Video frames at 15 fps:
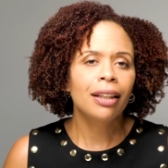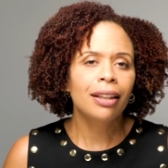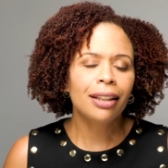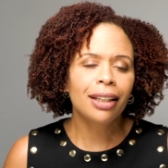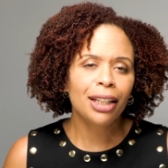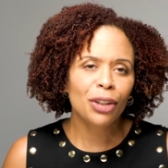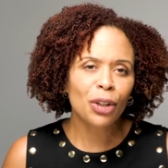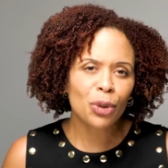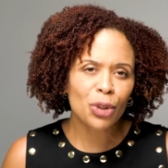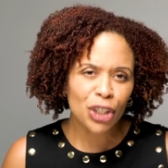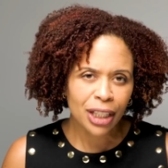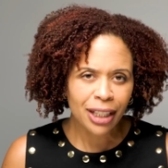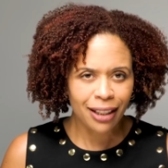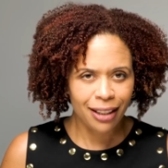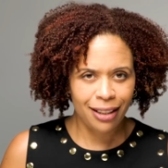The
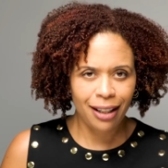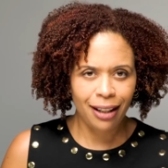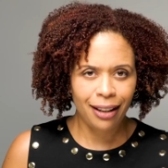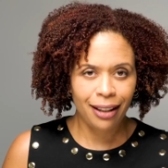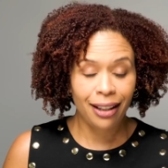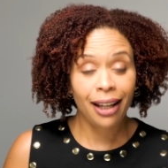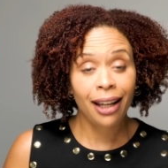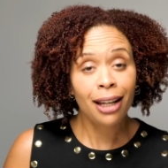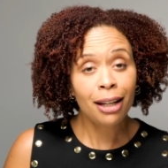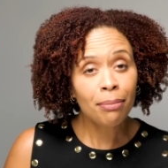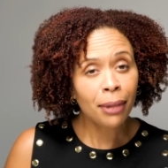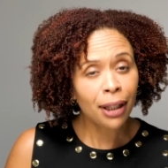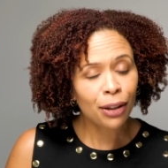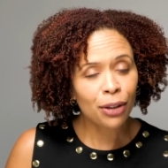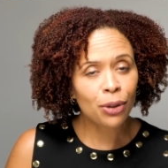ketogenic diet
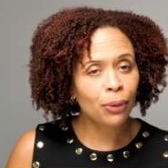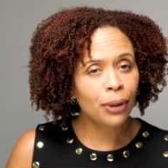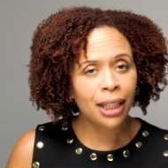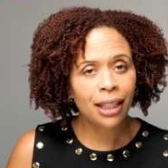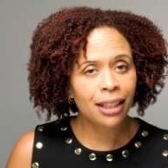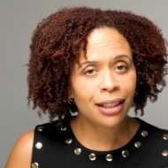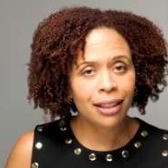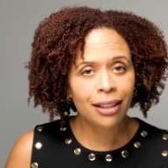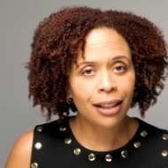and Mediterranean